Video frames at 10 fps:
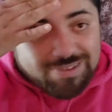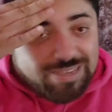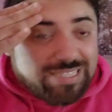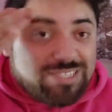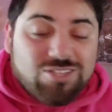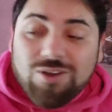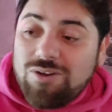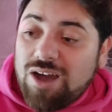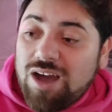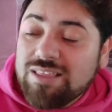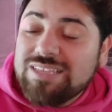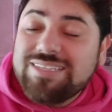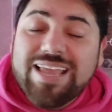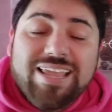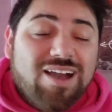it's so hot.
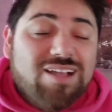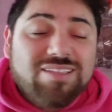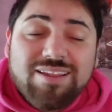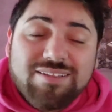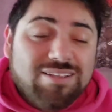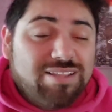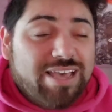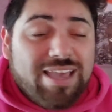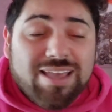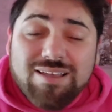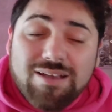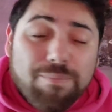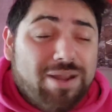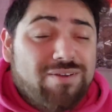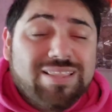It's getting hot here in LA.
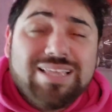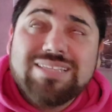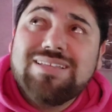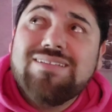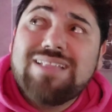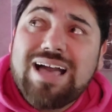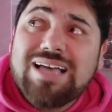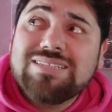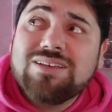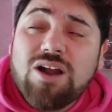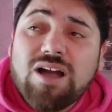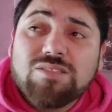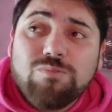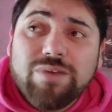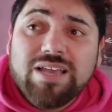Apparently it's the last
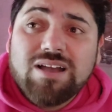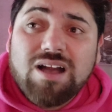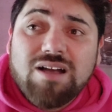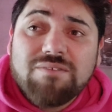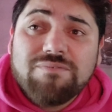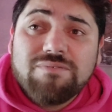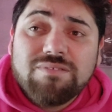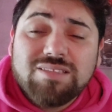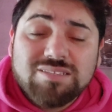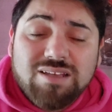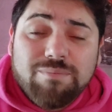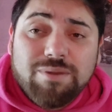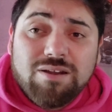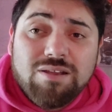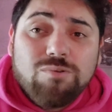hot week of the
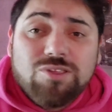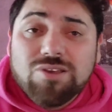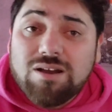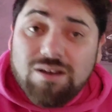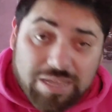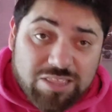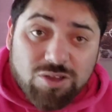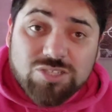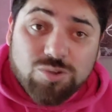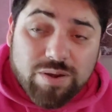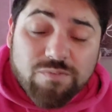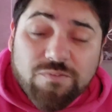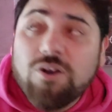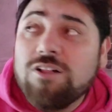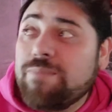summer, which I know it's already
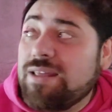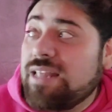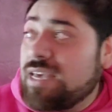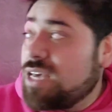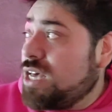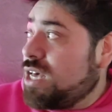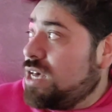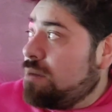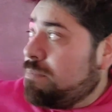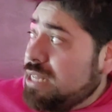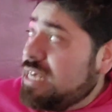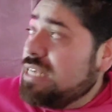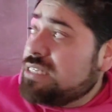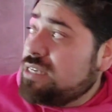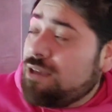fall, but like,
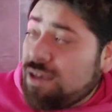please